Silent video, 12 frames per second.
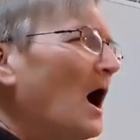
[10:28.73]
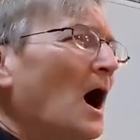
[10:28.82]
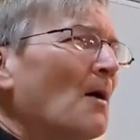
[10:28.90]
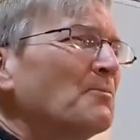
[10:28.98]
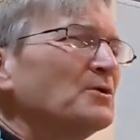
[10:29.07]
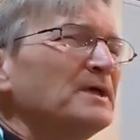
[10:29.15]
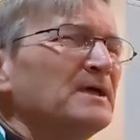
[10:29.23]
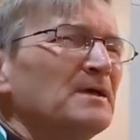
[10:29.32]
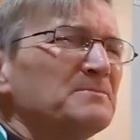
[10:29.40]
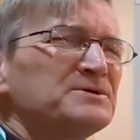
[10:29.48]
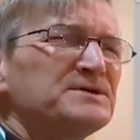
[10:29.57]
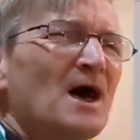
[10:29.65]
Humbling
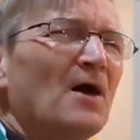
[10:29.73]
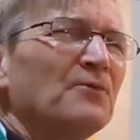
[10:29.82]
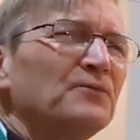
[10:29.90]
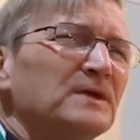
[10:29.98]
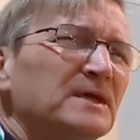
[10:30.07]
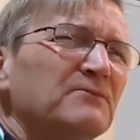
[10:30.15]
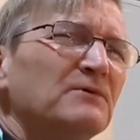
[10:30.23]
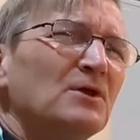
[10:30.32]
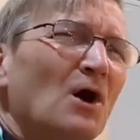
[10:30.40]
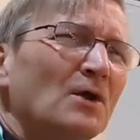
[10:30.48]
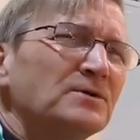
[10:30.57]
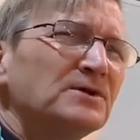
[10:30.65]
himself even
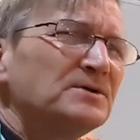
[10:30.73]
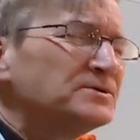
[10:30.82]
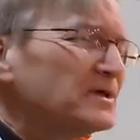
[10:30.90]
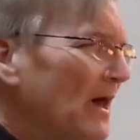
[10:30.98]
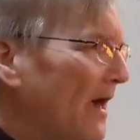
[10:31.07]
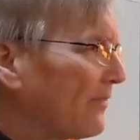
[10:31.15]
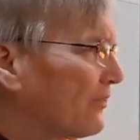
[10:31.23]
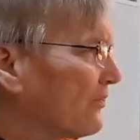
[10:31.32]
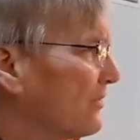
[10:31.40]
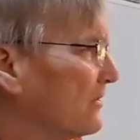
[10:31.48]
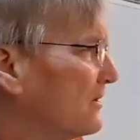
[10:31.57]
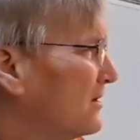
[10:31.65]
unto death,
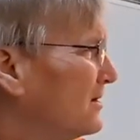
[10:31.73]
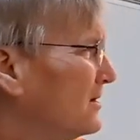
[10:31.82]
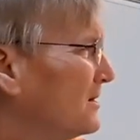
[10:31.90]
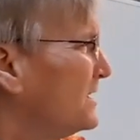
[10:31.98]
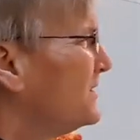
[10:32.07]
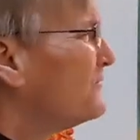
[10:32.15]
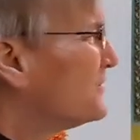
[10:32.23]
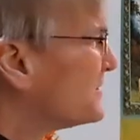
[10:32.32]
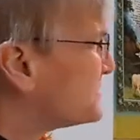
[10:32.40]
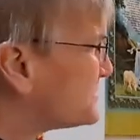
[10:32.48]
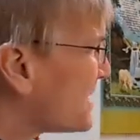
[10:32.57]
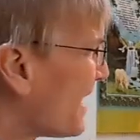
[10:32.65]
even
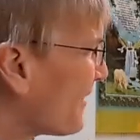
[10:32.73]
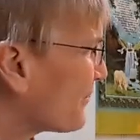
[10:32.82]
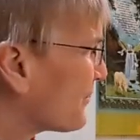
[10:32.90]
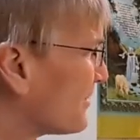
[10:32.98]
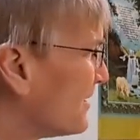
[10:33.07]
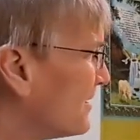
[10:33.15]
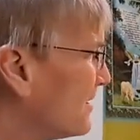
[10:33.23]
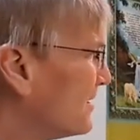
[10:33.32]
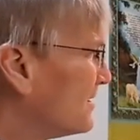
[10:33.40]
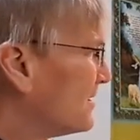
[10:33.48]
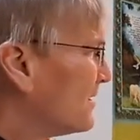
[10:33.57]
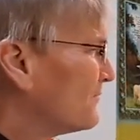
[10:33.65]
the death,
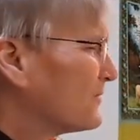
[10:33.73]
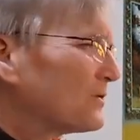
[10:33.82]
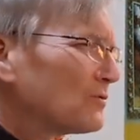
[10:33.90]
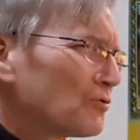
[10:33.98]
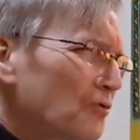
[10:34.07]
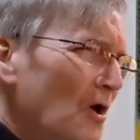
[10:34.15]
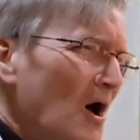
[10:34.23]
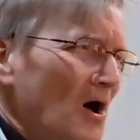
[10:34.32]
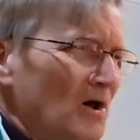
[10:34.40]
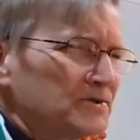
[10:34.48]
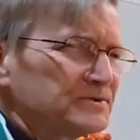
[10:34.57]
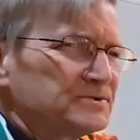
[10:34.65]
the
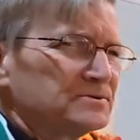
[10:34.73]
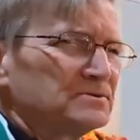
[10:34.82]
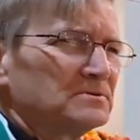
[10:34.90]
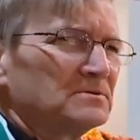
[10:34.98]
cross,